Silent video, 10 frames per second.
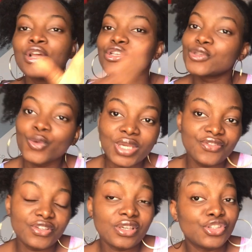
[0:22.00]
So if
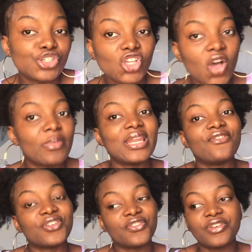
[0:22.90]
you just coming in
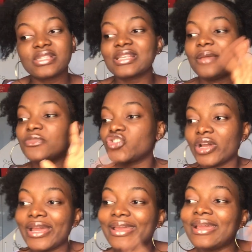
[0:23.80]
for the first time,
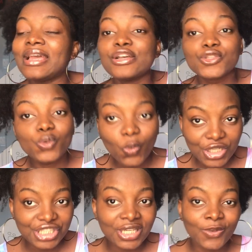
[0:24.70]
try to
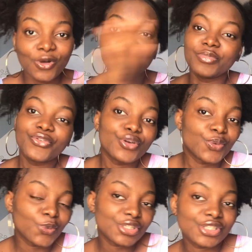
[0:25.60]
watch that one before you
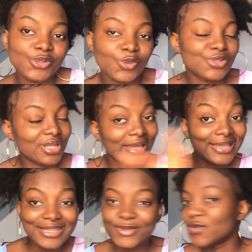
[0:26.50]
watch this one so that
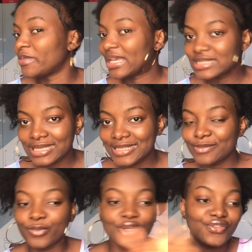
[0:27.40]
it will make sense.
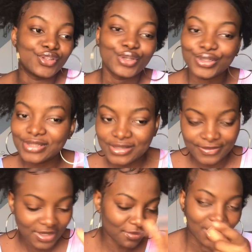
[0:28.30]
But if you don't,
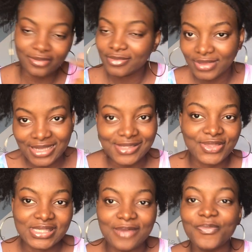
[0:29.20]
I mean, they're still the
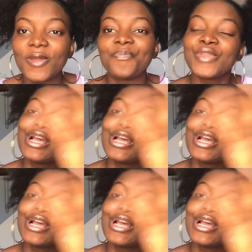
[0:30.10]
same thing.